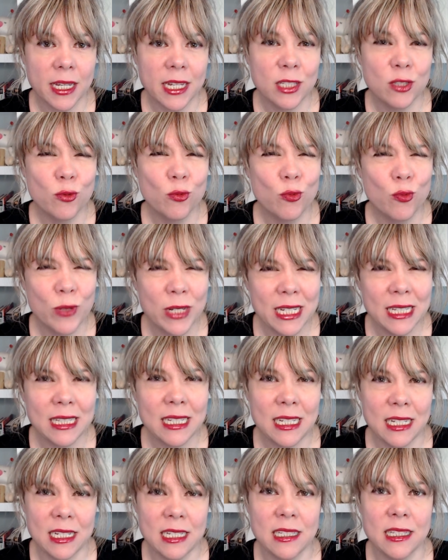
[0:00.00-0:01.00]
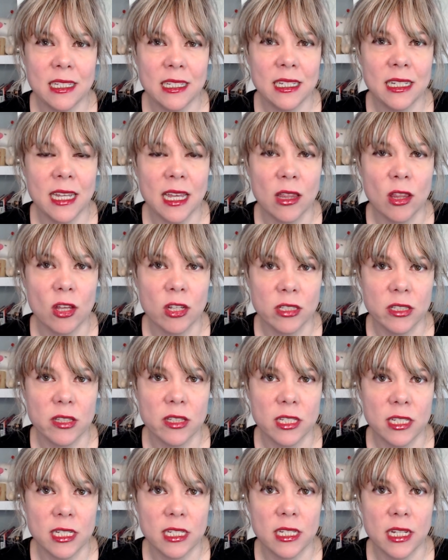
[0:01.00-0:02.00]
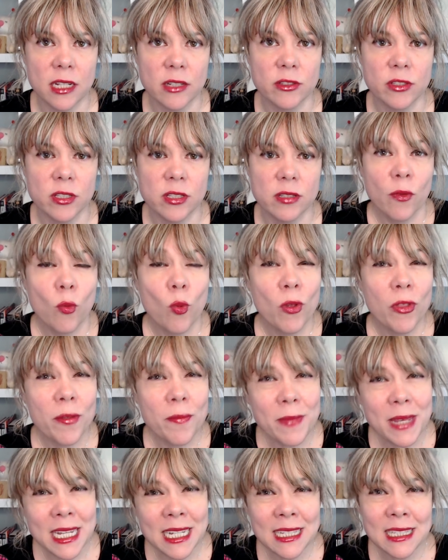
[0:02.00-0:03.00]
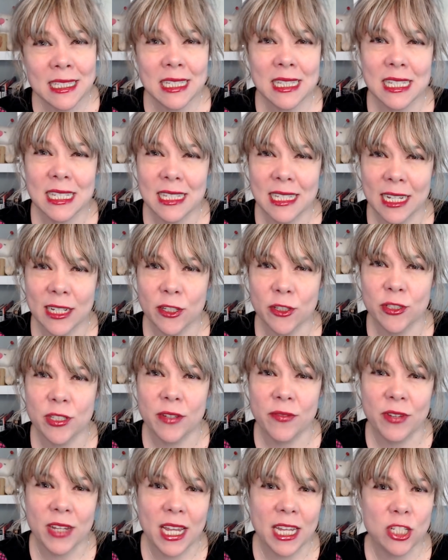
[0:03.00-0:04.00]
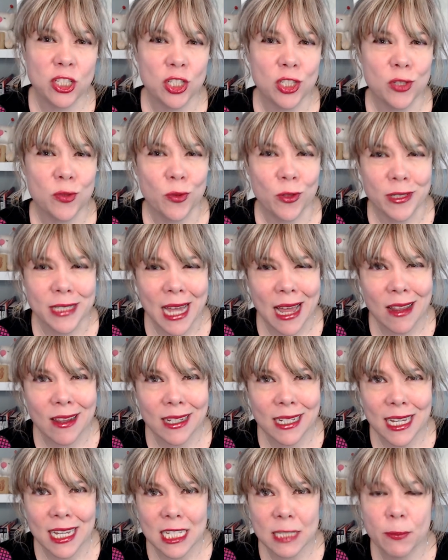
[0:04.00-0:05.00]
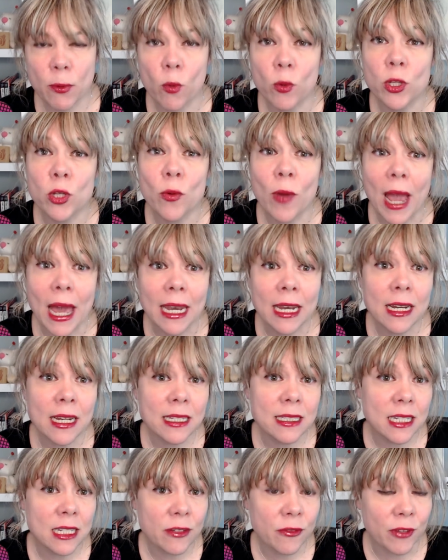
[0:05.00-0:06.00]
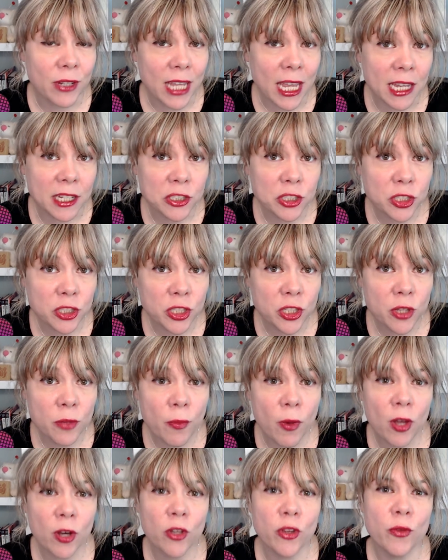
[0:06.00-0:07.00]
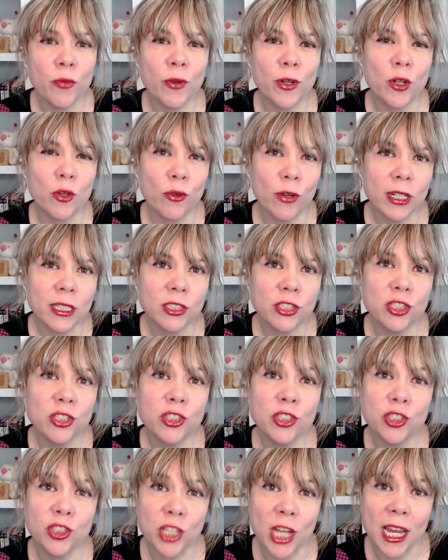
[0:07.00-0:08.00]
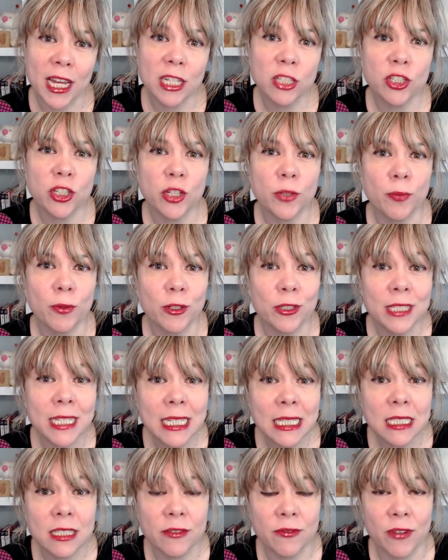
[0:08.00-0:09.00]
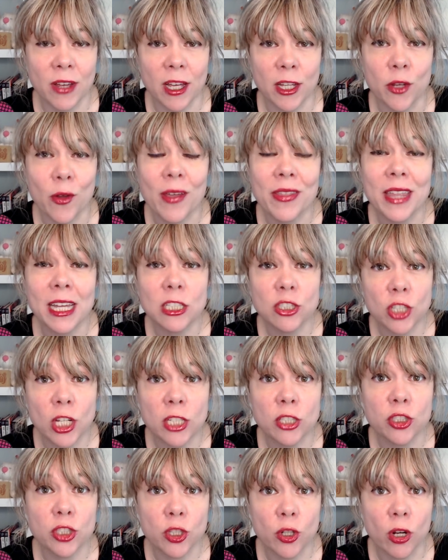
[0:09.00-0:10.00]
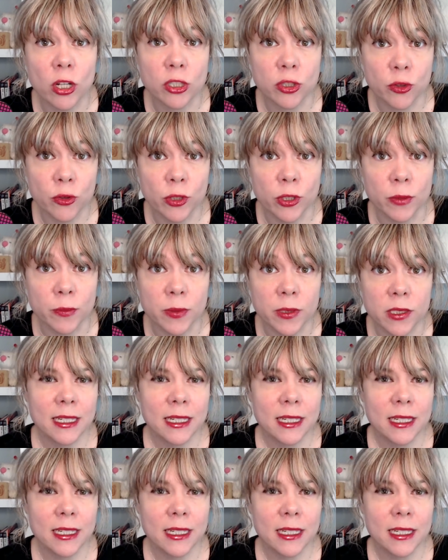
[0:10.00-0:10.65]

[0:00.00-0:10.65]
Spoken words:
It's really easy to get lost in the details. Well, the means and the standard deviations were analogous, but when you added identification to the model, the regressions changed and the predictive value, and that changed across groups.